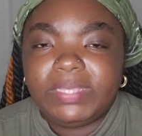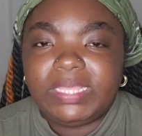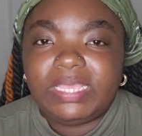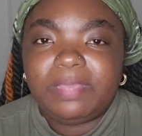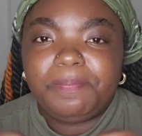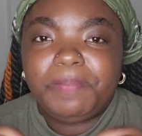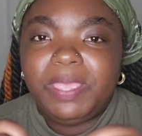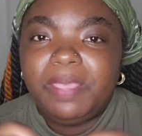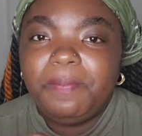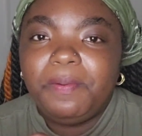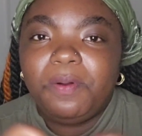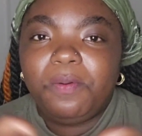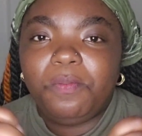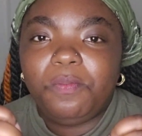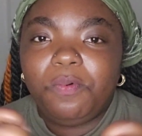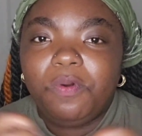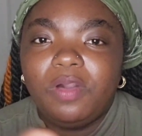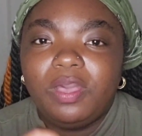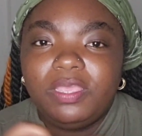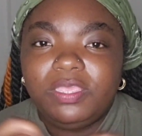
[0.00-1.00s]
Like
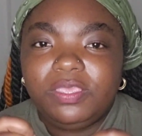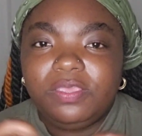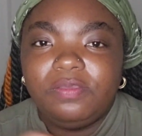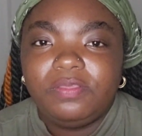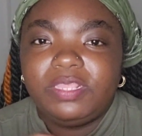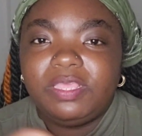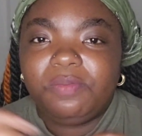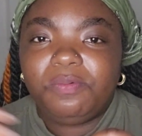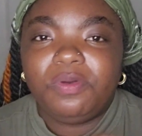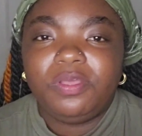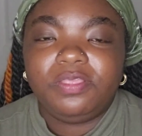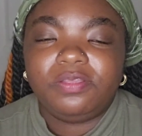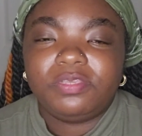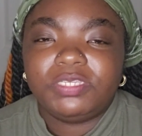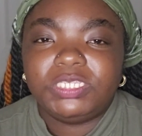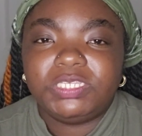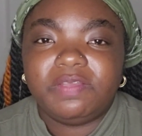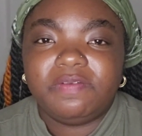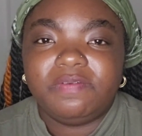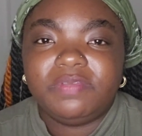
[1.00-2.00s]
people want you, they want
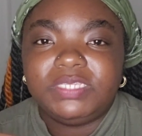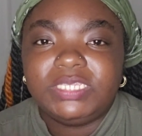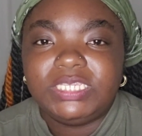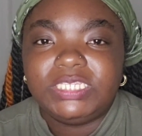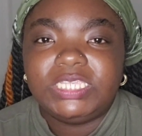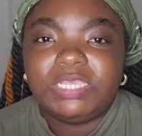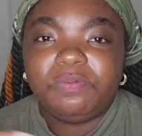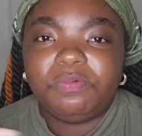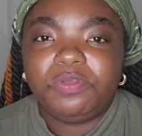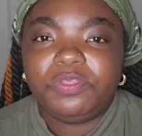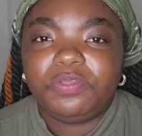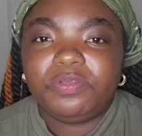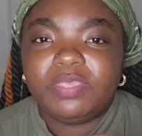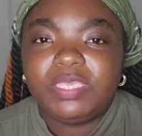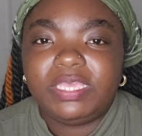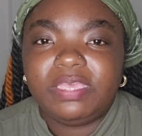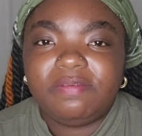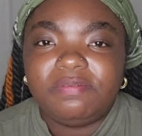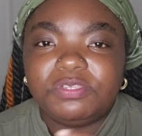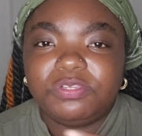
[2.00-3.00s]
your services, they want
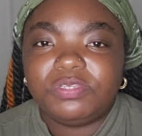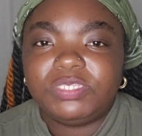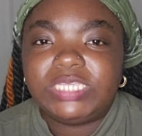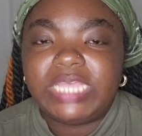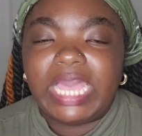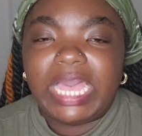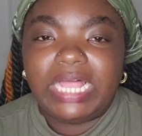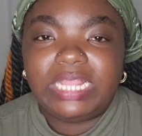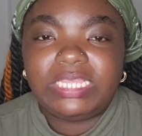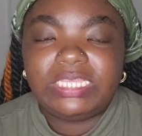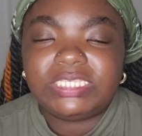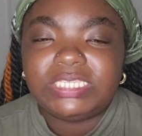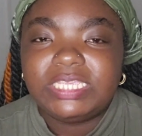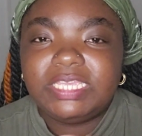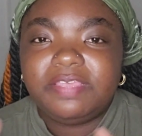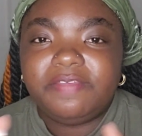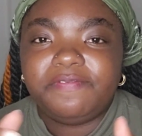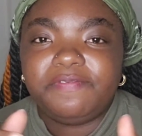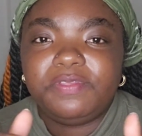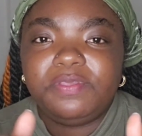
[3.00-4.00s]
your gifts, your talents.
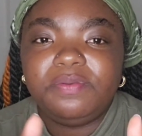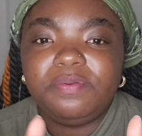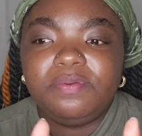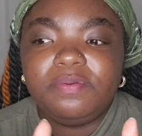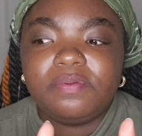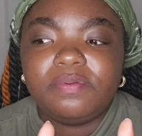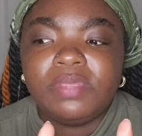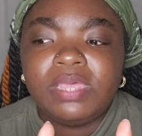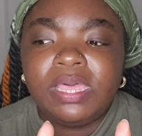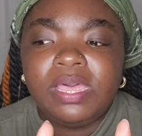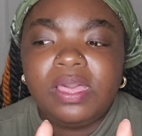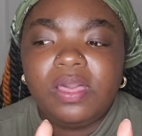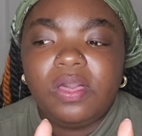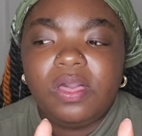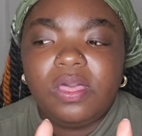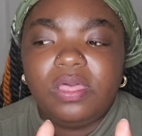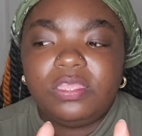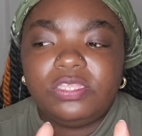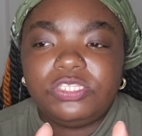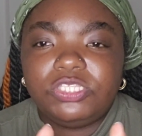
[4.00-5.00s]
If you
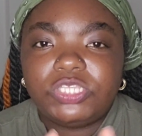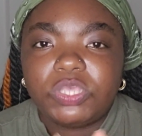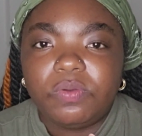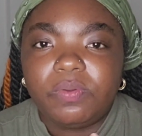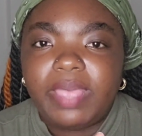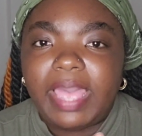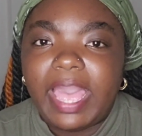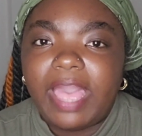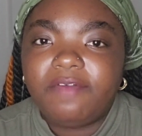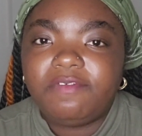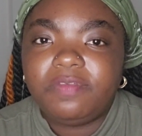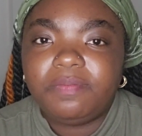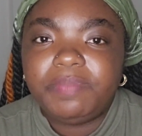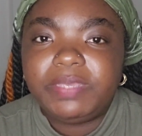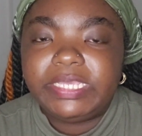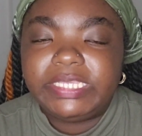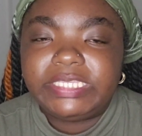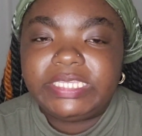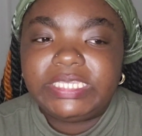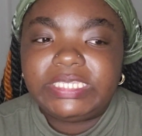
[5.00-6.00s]
don't have a
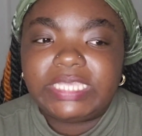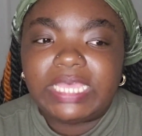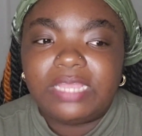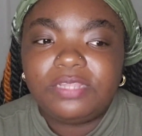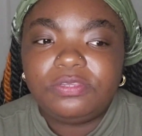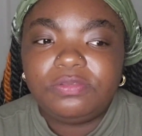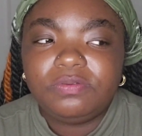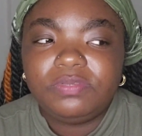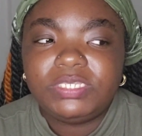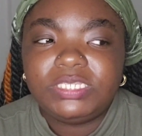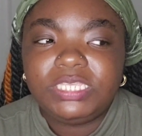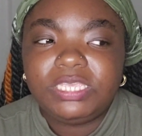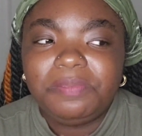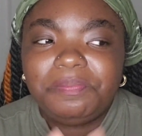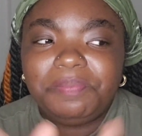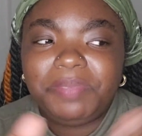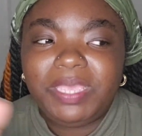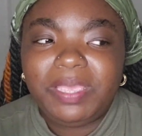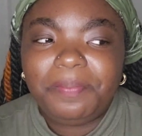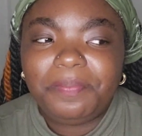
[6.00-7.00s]
business, I do
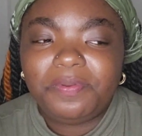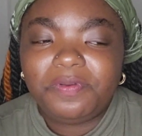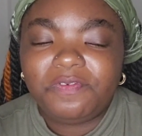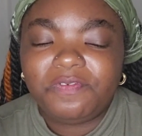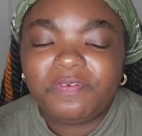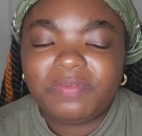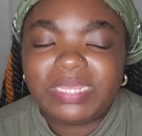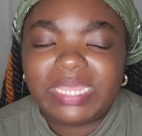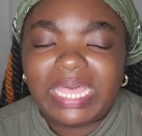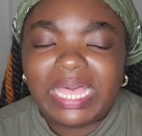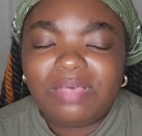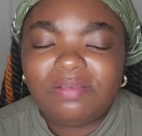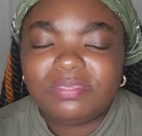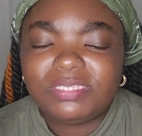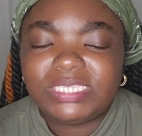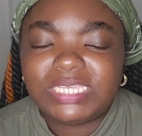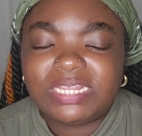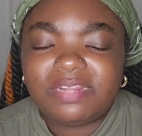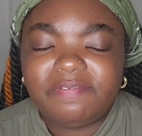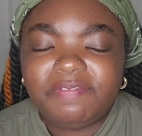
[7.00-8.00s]
see people from the
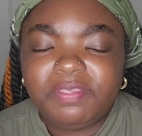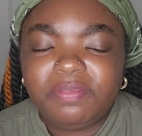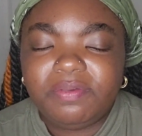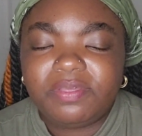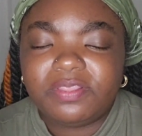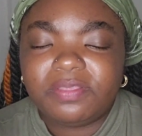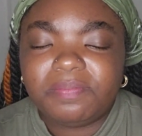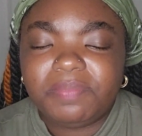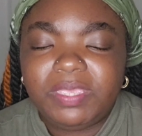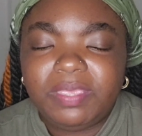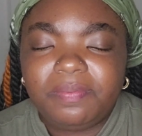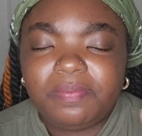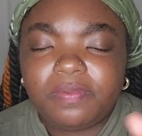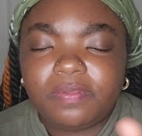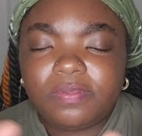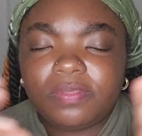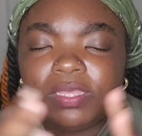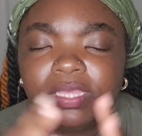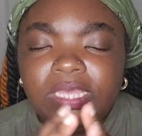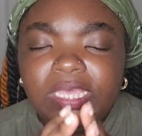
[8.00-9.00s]
outside of you, other
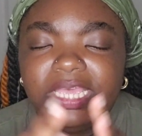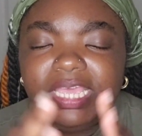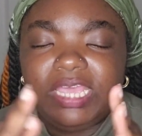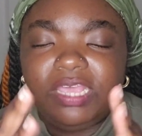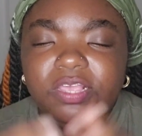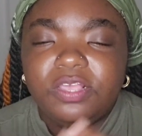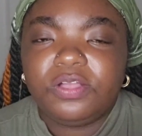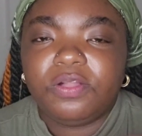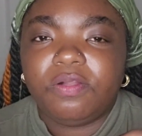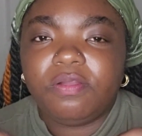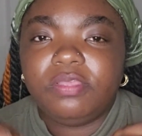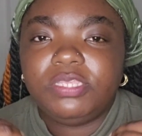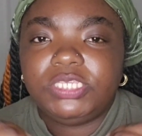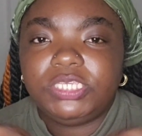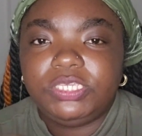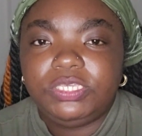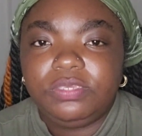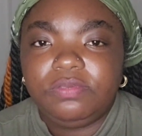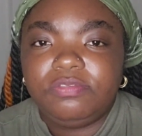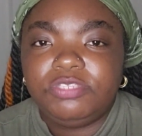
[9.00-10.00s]
people
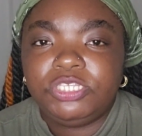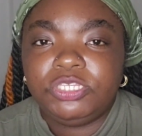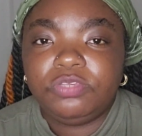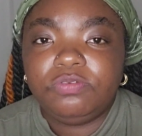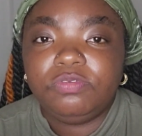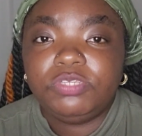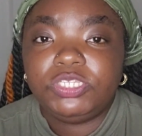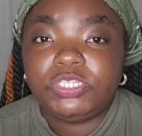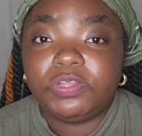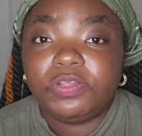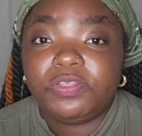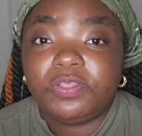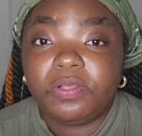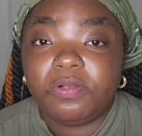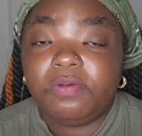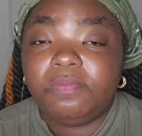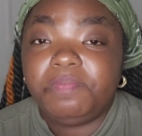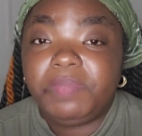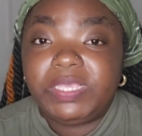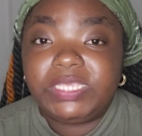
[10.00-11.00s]
encouraging you to start
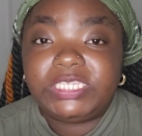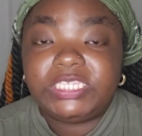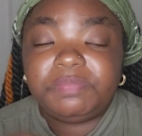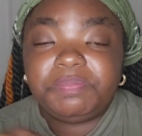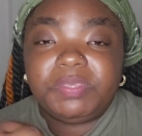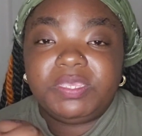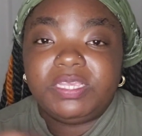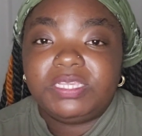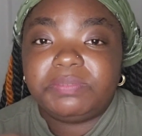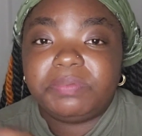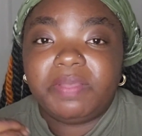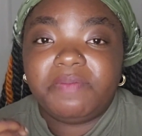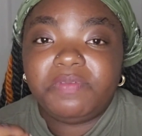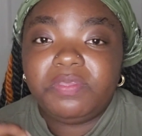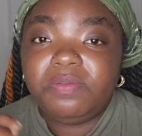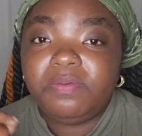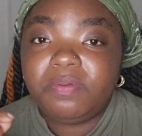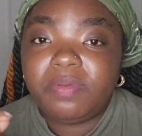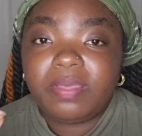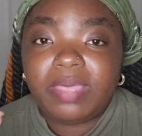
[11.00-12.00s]
your own business because
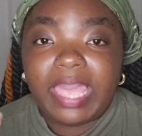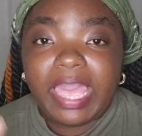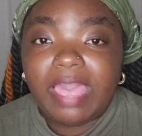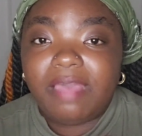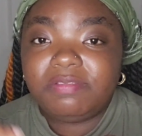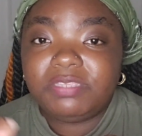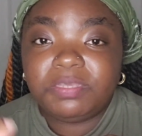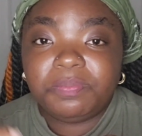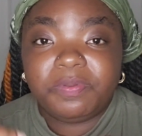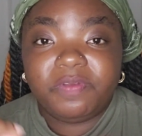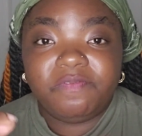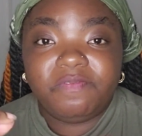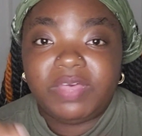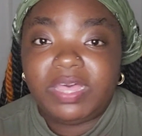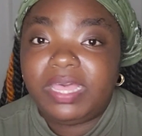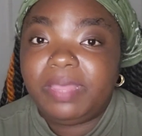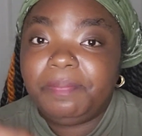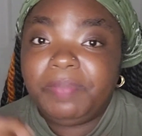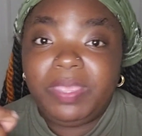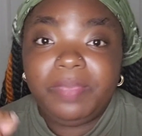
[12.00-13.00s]
whatever you have to
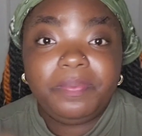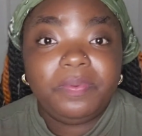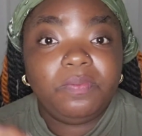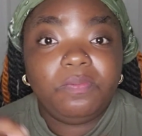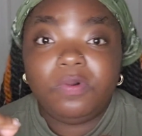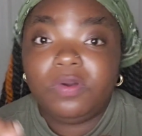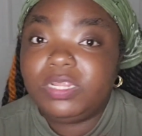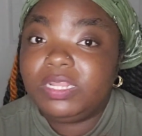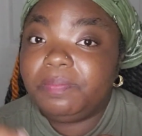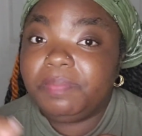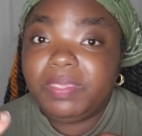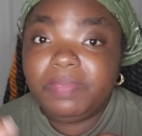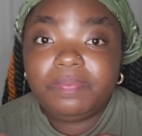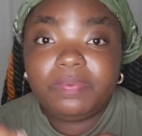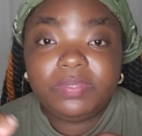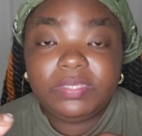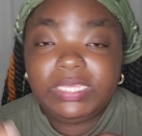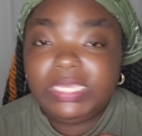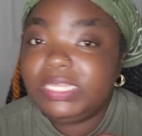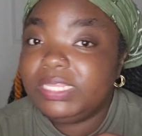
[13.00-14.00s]
provide, people want it,
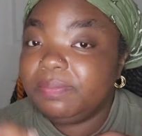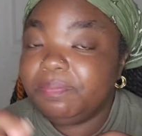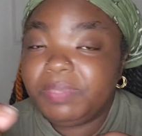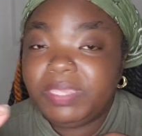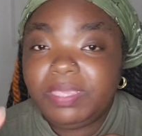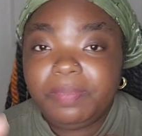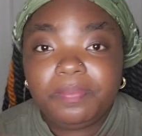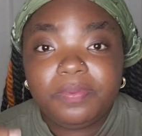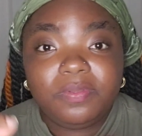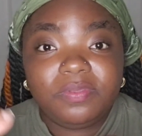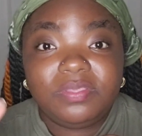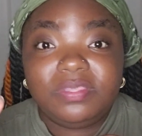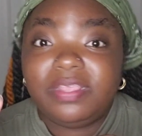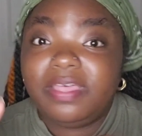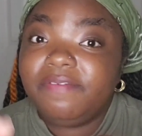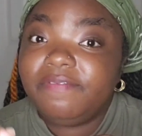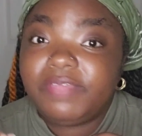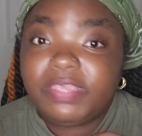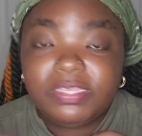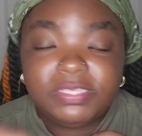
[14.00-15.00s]
people need it, people
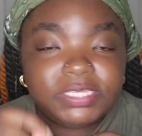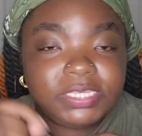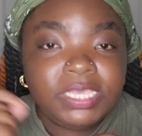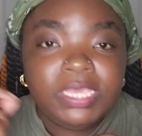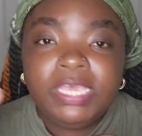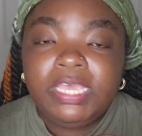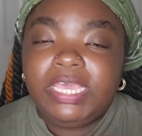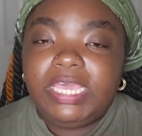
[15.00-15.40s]
love it.